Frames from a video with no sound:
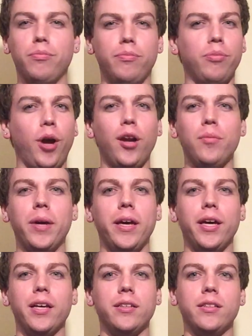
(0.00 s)
brought up
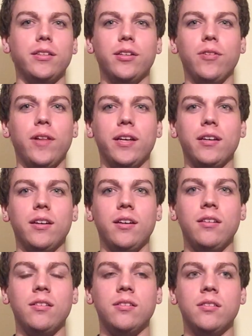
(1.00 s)
by like a
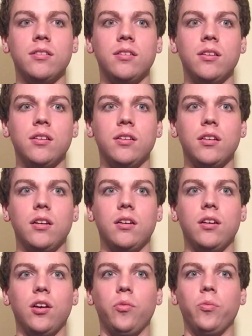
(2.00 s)

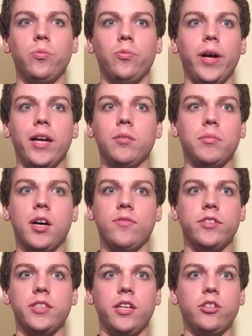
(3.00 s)
random
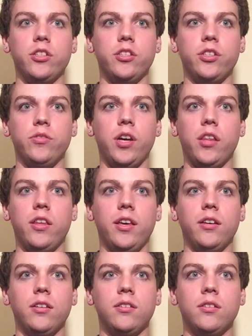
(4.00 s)
conversation too,
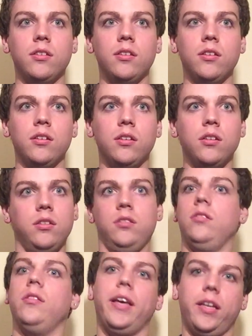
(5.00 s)
nothing
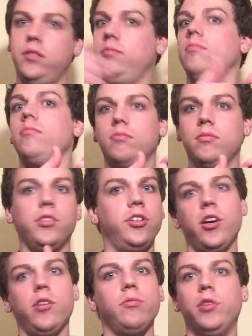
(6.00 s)
like
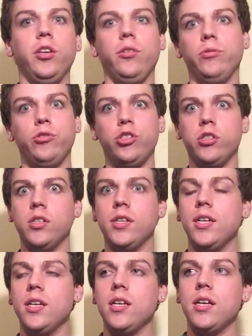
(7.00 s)
huge,
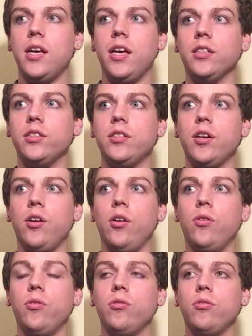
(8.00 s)
and
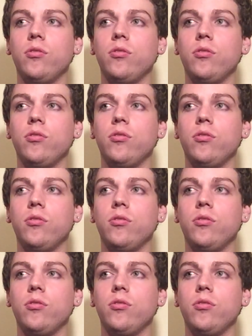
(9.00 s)
so